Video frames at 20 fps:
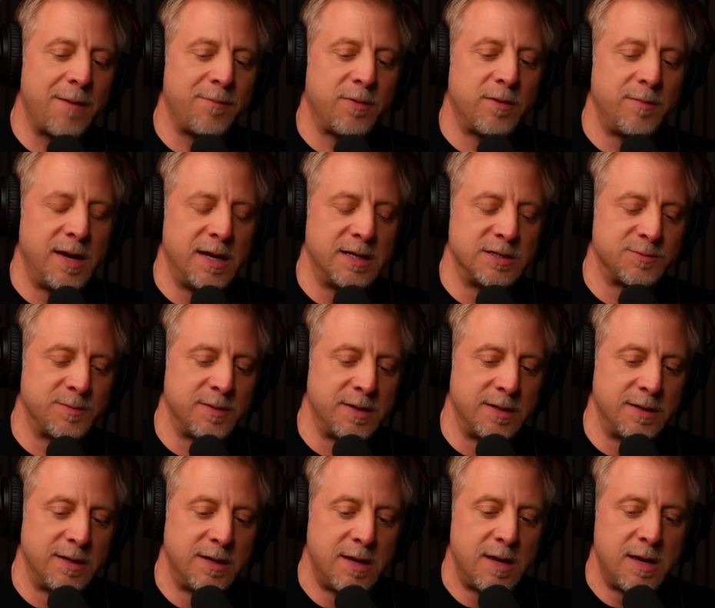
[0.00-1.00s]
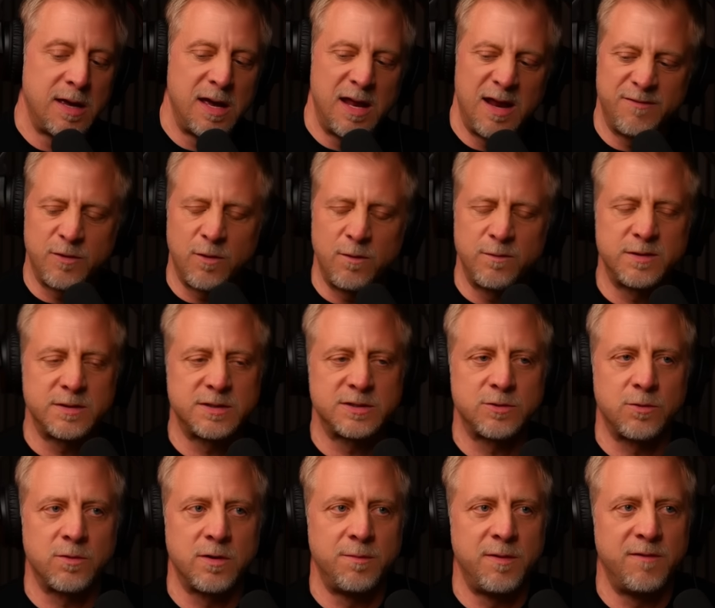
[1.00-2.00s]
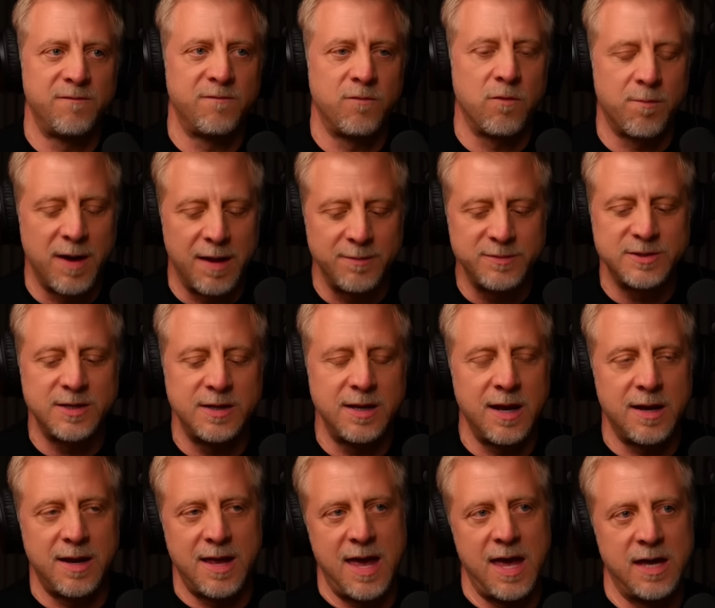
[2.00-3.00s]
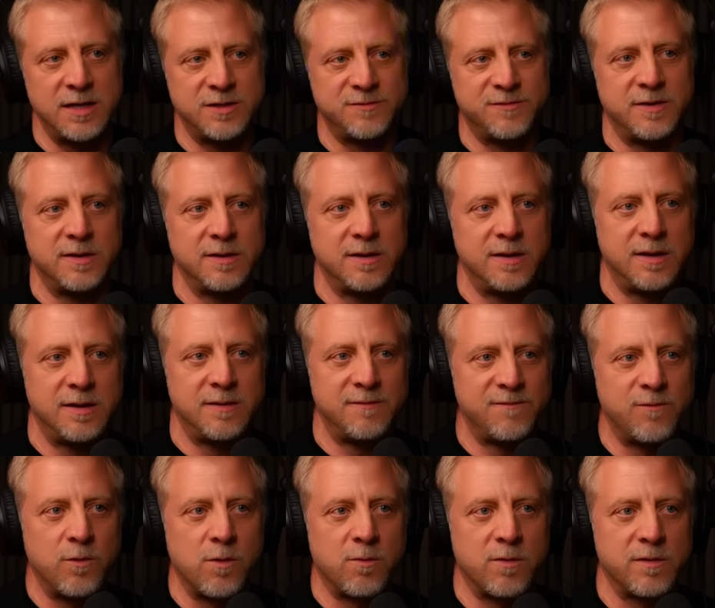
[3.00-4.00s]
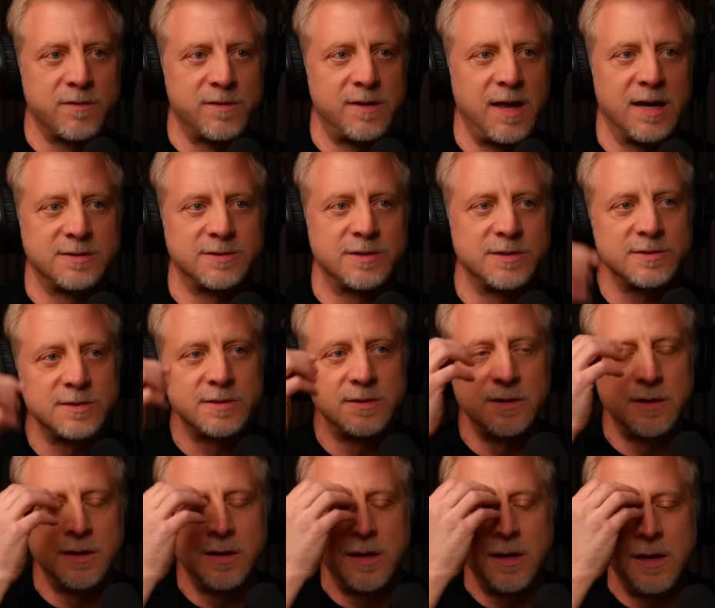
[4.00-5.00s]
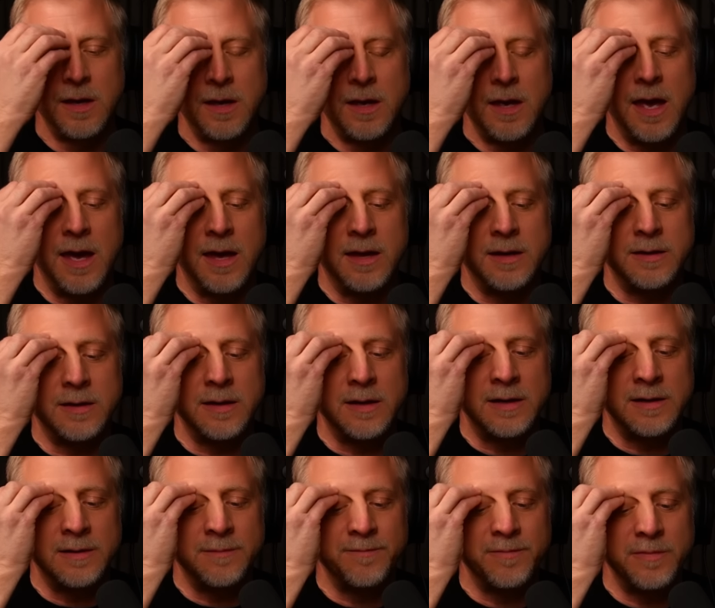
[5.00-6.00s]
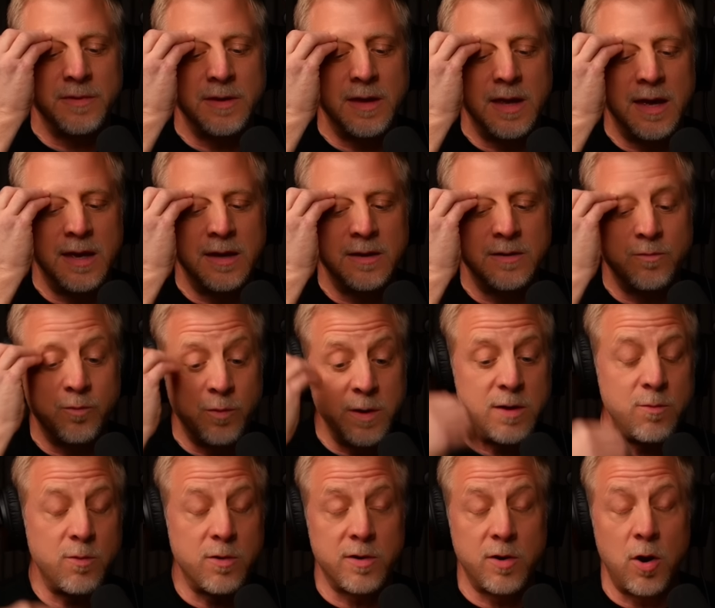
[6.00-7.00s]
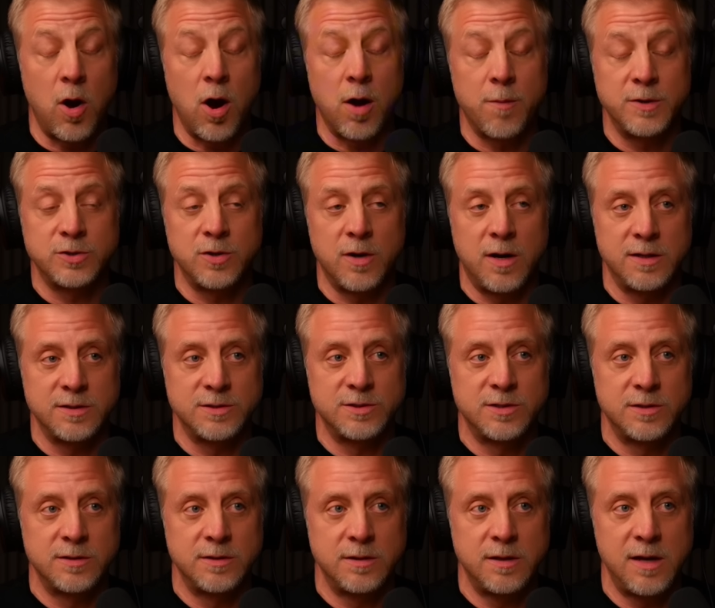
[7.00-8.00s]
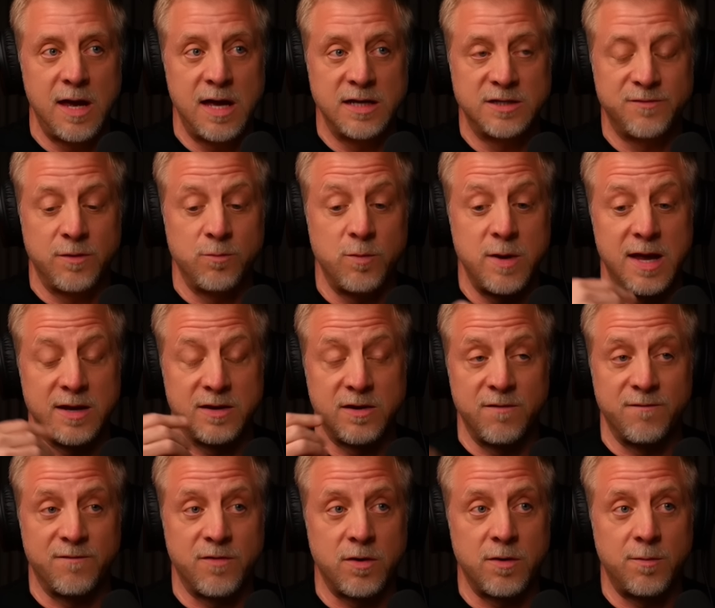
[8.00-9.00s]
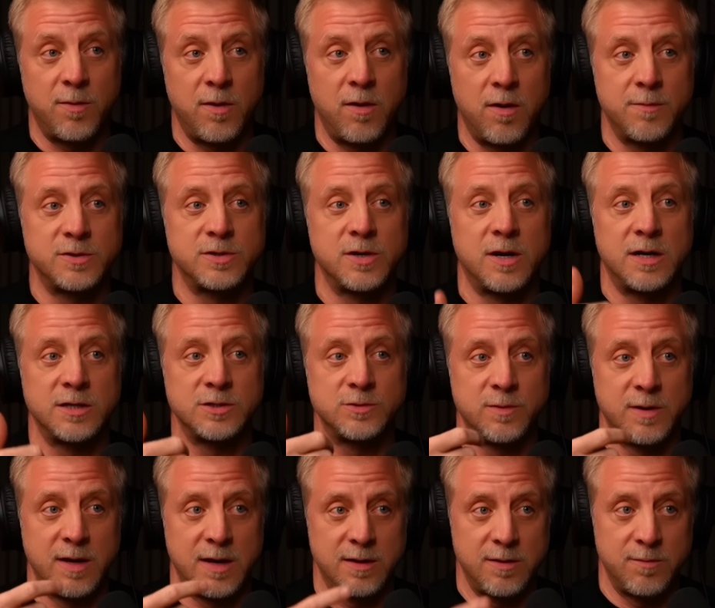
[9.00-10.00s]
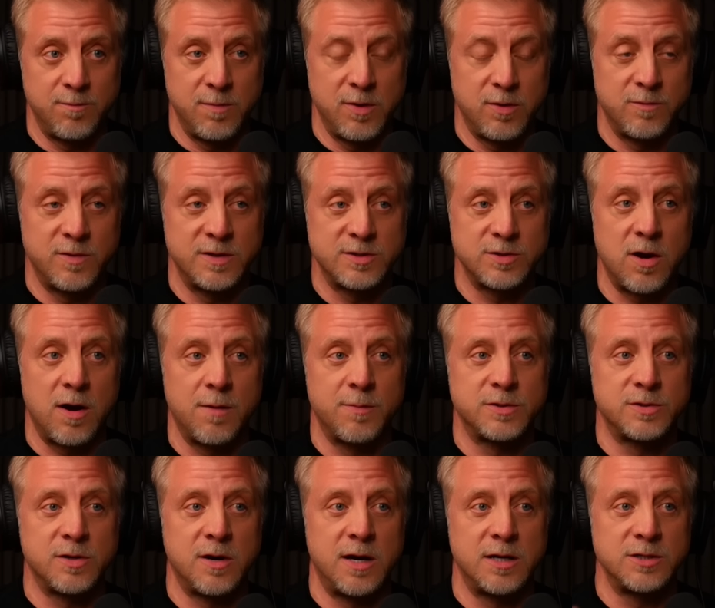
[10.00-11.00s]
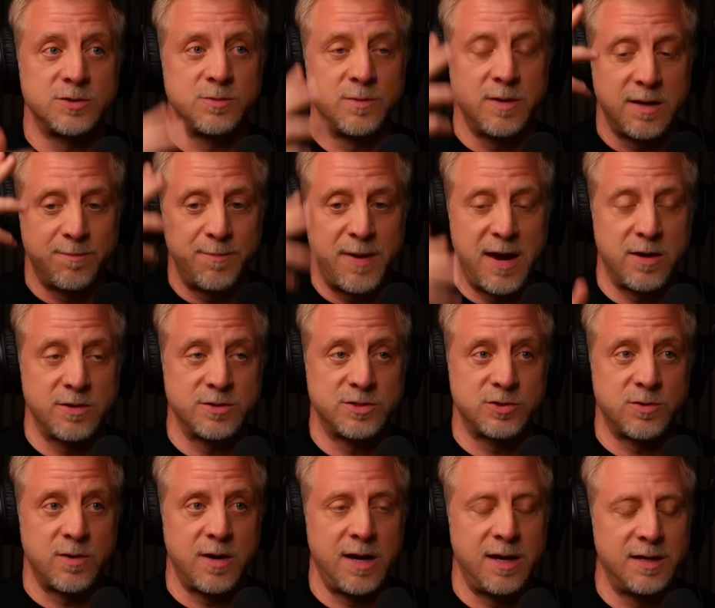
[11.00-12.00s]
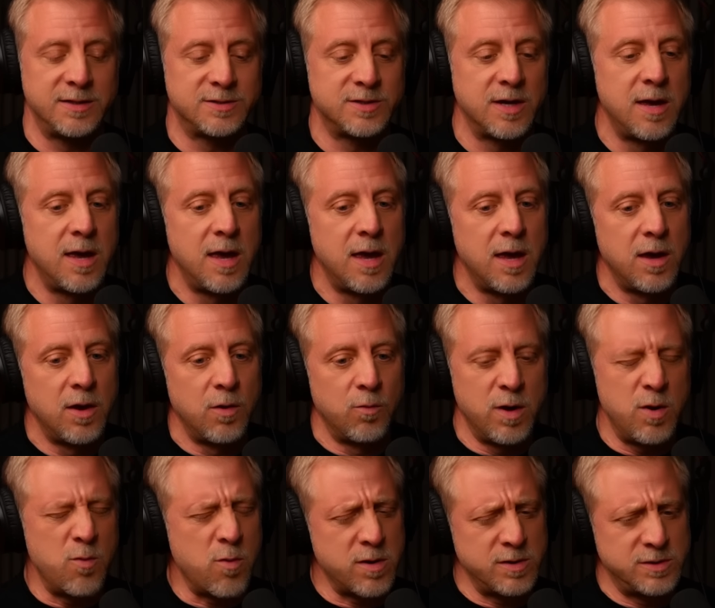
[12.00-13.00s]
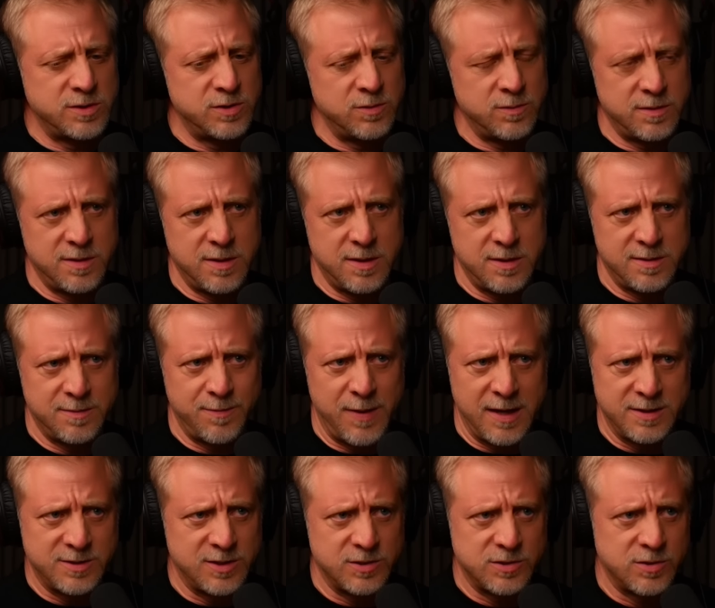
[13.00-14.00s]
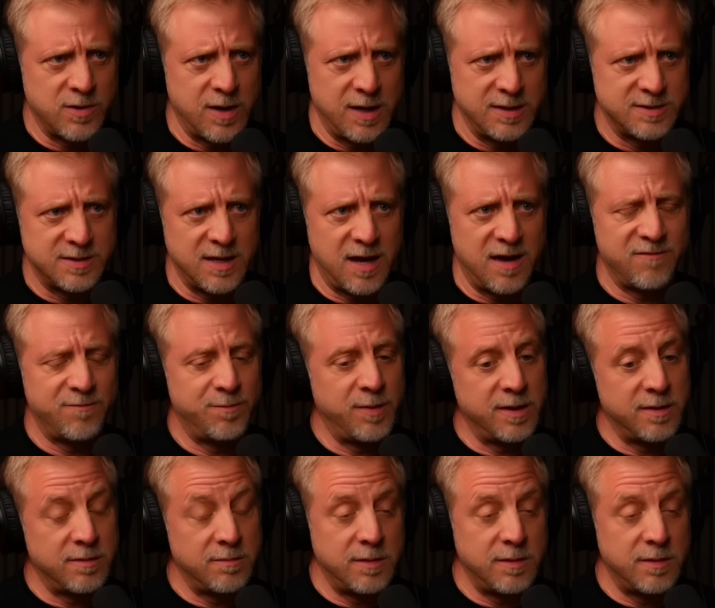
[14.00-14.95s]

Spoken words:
management, and I've told this story before, but I'm sitting on a hedge fund in Fort Worth, Texas, and we were an arbitrage hedge fund. We had convertible arbitrage, we had risk arbitrage, we had pairs trades. We weren't doing the basis trade stuff, but